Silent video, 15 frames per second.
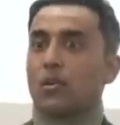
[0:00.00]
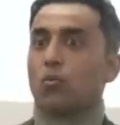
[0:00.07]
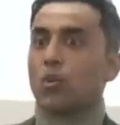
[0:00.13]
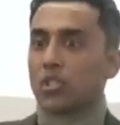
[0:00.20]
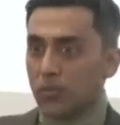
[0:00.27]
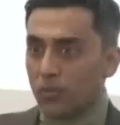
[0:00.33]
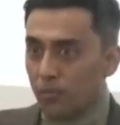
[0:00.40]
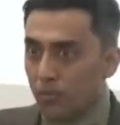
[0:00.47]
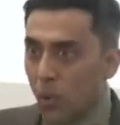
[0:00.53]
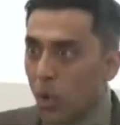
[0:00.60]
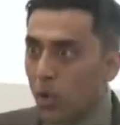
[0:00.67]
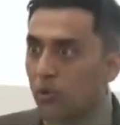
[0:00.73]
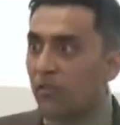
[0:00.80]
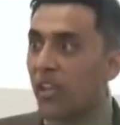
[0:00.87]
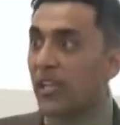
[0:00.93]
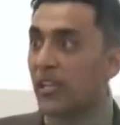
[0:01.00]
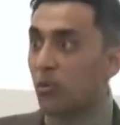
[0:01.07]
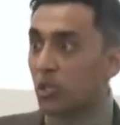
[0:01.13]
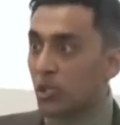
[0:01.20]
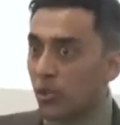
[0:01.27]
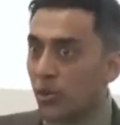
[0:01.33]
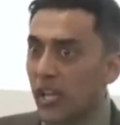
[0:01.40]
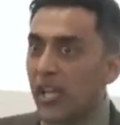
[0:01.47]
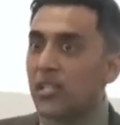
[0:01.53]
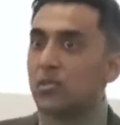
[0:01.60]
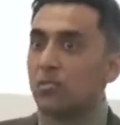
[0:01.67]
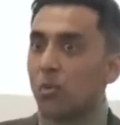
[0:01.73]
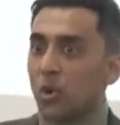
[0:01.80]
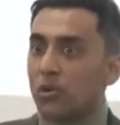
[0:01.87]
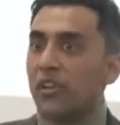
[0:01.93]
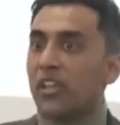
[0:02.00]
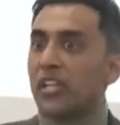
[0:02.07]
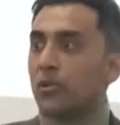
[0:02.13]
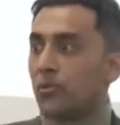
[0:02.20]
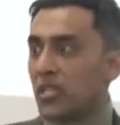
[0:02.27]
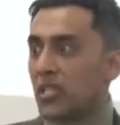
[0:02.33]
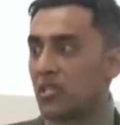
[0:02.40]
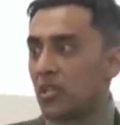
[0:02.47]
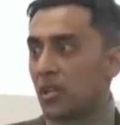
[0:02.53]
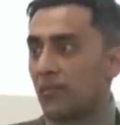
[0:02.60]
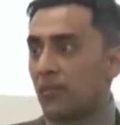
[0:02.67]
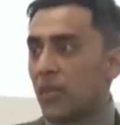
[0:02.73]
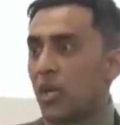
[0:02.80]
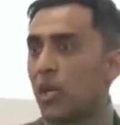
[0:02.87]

which, motivates, which creates motivated reasoning.